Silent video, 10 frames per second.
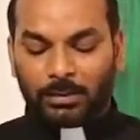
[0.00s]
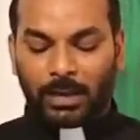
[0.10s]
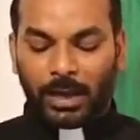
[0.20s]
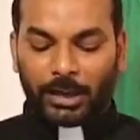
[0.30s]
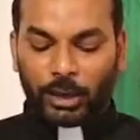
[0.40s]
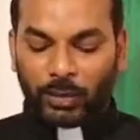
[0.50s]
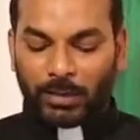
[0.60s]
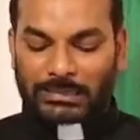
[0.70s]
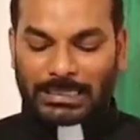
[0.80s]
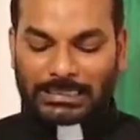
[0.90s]
the
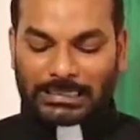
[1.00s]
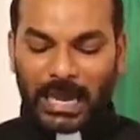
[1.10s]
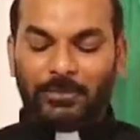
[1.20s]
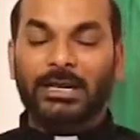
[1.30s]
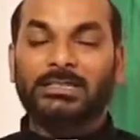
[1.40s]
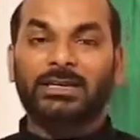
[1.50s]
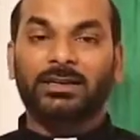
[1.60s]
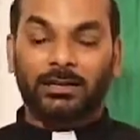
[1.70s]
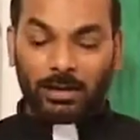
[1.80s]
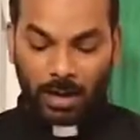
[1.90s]
universal
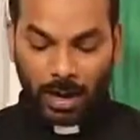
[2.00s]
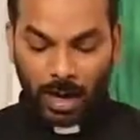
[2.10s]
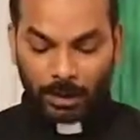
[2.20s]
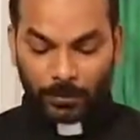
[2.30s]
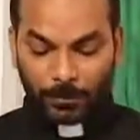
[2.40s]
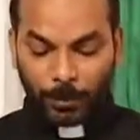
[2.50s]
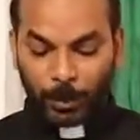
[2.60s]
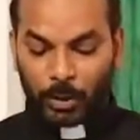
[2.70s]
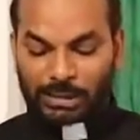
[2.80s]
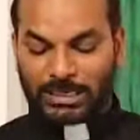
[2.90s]
salvation and
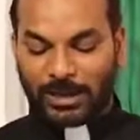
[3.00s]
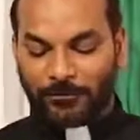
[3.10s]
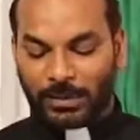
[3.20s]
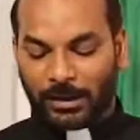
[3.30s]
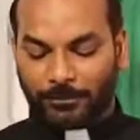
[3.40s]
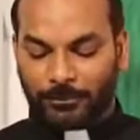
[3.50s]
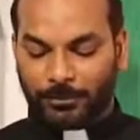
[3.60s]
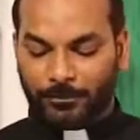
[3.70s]
promotion of life.